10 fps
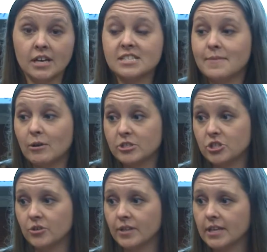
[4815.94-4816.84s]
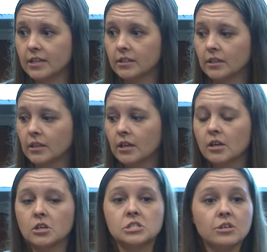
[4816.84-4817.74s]
it's about what you do with it.
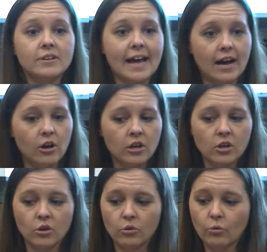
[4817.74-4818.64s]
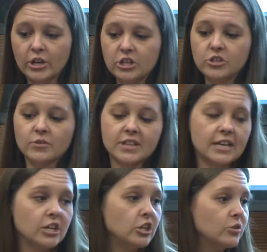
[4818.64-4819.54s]
So now, what do you do with
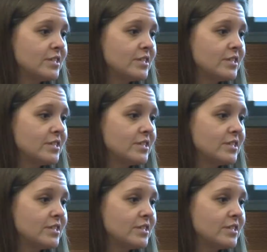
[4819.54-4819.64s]
it? You